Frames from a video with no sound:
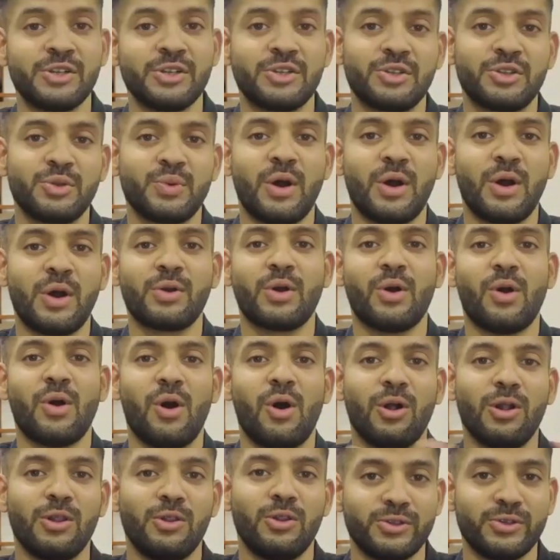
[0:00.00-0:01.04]
throughout
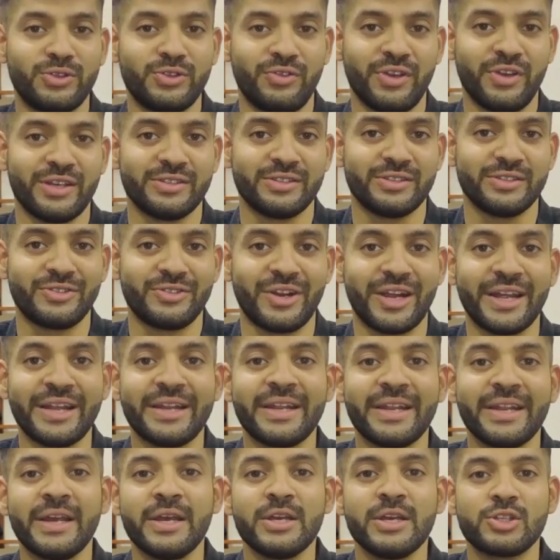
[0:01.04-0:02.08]
all those phases, right?
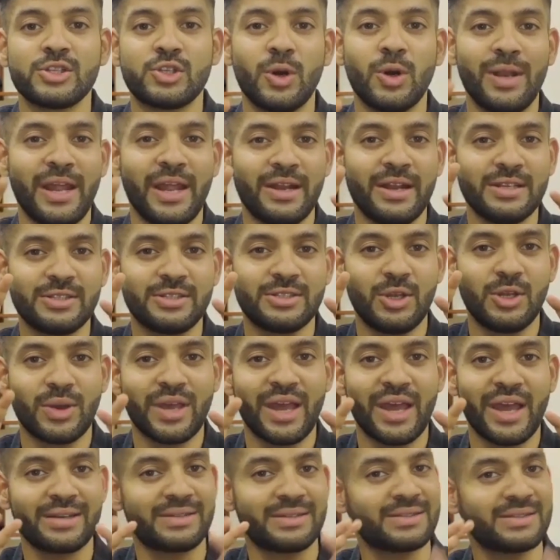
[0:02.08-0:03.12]
So let us look
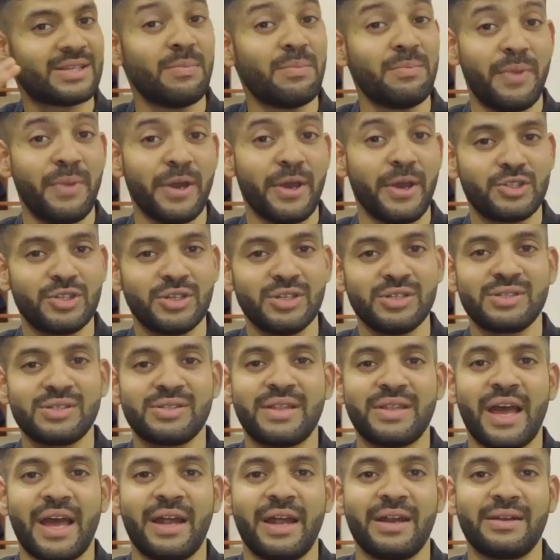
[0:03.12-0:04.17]
at some pictures
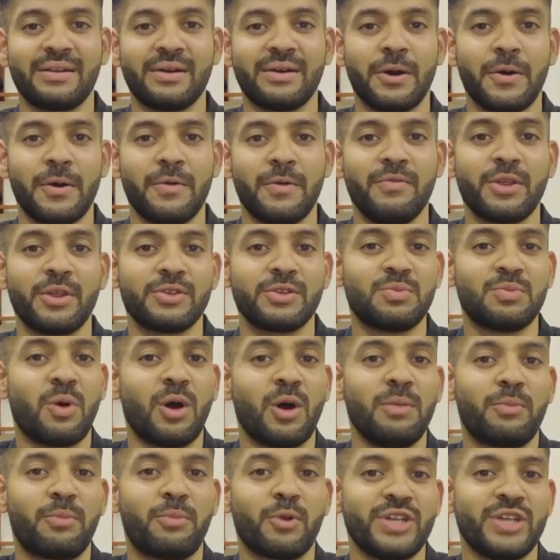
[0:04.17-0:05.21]
that uh, with a
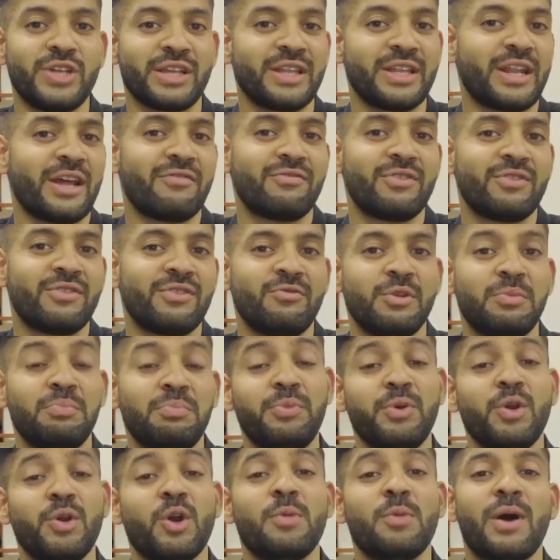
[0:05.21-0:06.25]
small project that I've done with
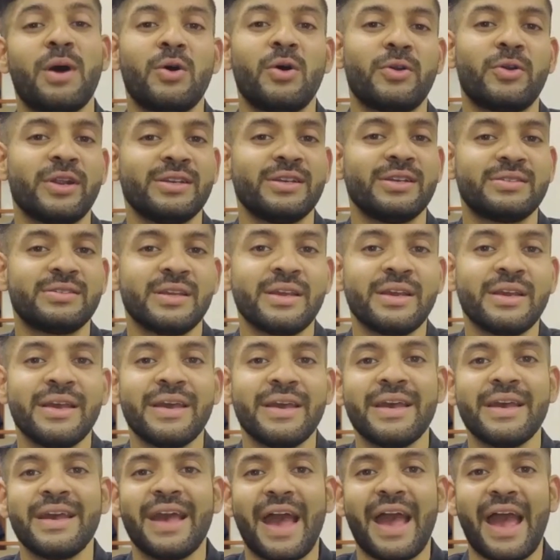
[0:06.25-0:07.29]
Pure Power Racing,
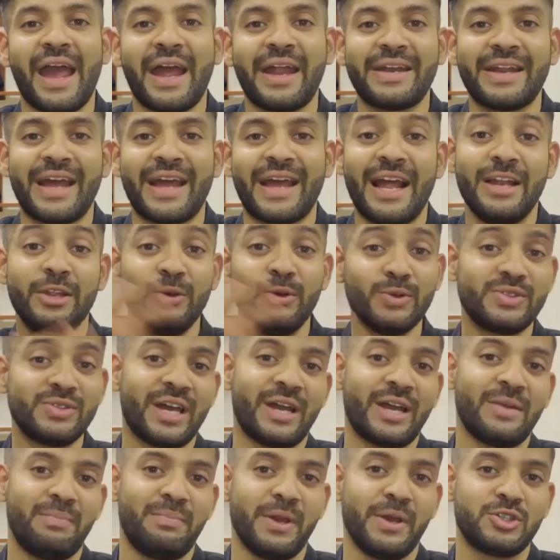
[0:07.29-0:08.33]
and I'll use
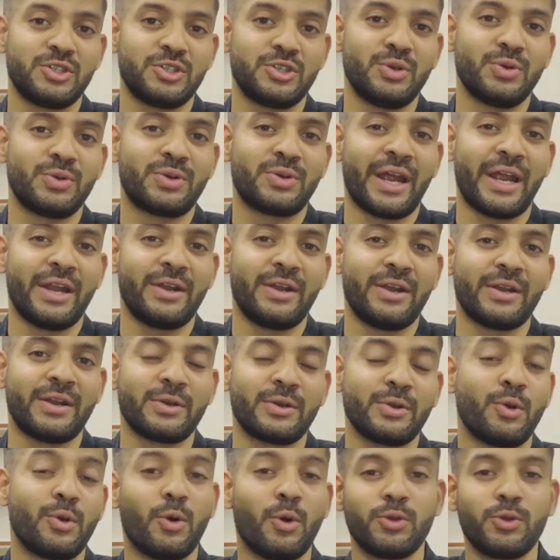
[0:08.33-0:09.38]
that picture to try
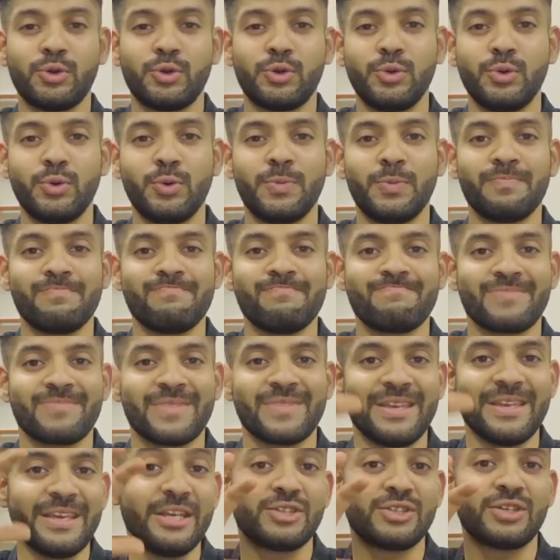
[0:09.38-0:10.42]
and go through
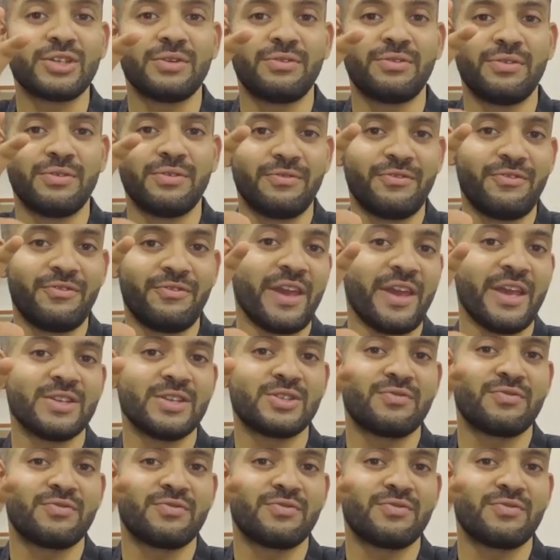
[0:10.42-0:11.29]
each phase of the